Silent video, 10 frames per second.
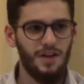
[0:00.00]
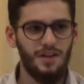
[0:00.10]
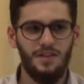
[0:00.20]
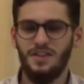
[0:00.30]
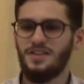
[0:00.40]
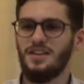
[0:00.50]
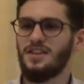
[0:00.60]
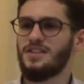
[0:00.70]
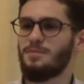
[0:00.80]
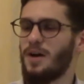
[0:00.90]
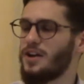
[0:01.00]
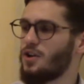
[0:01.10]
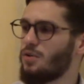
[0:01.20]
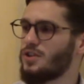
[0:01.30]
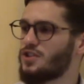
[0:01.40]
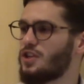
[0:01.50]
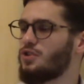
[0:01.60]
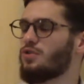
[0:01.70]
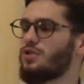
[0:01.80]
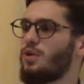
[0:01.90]
this is my knowledge and
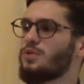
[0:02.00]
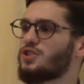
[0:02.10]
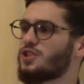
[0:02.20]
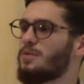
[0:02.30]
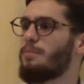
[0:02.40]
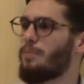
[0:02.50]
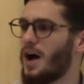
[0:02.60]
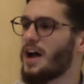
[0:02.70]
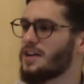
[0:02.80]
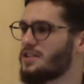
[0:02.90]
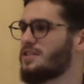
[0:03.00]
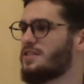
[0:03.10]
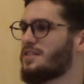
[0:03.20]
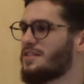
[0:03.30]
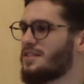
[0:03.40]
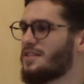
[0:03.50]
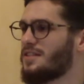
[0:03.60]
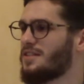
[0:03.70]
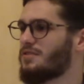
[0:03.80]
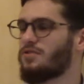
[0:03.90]
your knowledge combined
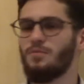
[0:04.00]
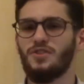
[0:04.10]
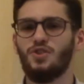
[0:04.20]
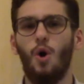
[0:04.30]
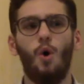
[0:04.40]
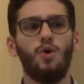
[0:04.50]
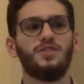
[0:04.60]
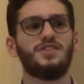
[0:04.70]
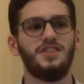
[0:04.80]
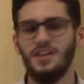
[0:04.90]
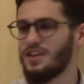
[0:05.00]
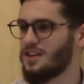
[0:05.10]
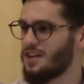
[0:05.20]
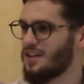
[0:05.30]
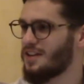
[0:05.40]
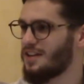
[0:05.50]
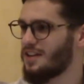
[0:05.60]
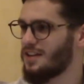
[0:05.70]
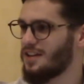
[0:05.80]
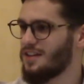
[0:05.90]
from this whole sea
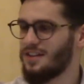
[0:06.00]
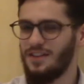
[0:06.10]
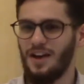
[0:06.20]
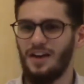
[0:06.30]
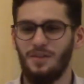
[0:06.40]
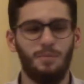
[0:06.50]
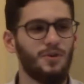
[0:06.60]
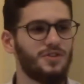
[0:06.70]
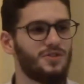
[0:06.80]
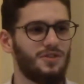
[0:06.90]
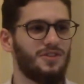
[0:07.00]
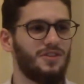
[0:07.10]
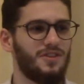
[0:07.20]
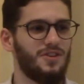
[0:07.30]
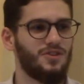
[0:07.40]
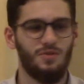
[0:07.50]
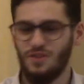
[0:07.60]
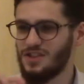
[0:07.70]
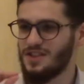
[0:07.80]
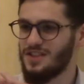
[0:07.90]
that the bird took. So
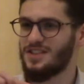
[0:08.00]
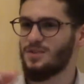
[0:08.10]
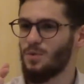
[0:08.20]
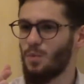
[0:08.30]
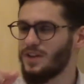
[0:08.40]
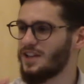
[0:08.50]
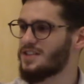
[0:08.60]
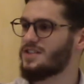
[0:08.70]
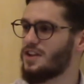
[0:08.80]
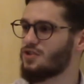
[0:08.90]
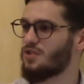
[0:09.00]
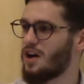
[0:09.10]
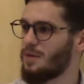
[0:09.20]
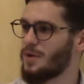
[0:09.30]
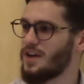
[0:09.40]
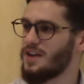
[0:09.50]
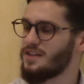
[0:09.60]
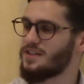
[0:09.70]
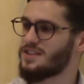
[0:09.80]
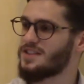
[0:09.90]
just this one less than a
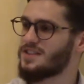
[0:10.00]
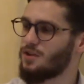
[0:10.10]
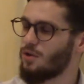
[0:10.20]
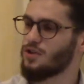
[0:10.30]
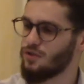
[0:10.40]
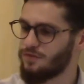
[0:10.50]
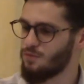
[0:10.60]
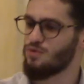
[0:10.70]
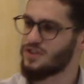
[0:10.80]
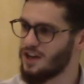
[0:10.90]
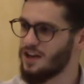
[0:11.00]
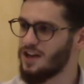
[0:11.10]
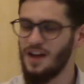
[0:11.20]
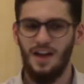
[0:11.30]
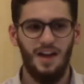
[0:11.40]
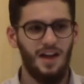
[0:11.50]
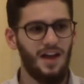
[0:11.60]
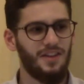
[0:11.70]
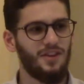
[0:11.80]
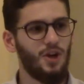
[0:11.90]
drop, this is the knowledge of Musa
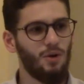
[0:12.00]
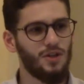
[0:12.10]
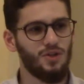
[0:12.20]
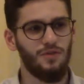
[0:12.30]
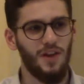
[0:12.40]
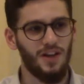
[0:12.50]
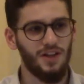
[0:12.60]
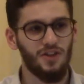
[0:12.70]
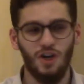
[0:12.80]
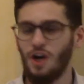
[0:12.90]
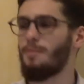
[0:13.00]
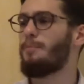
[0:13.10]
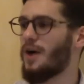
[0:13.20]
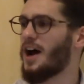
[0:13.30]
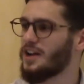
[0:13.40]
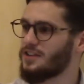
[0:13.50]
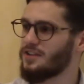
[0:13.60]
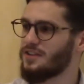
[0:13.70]
and the knowledge of Al-Khidir combined.